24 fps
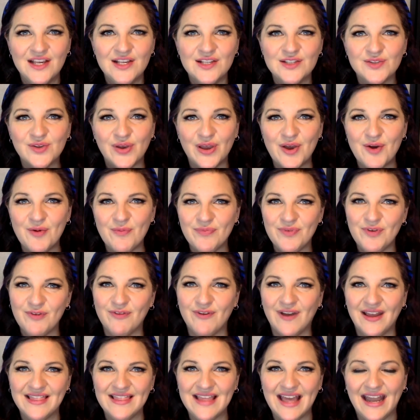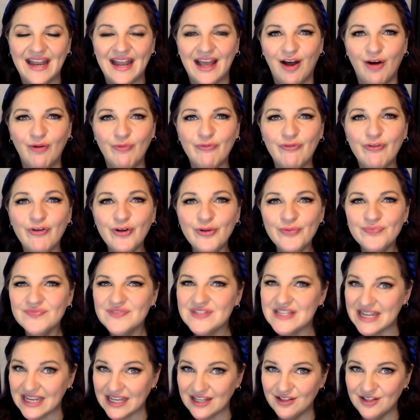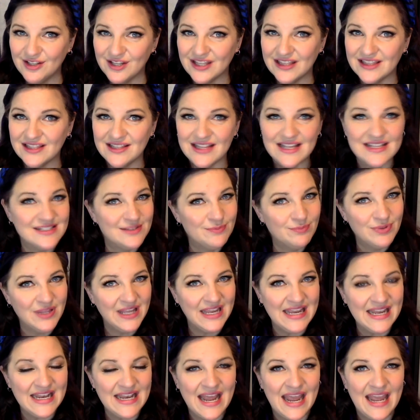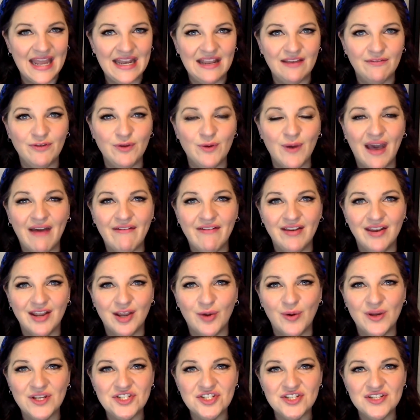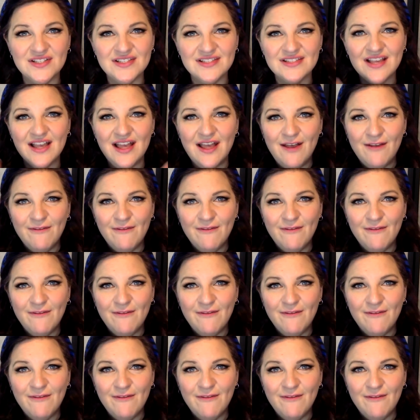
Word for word: So I hope you find that helpful. Take a look at the lesson plan, and if you have any questions,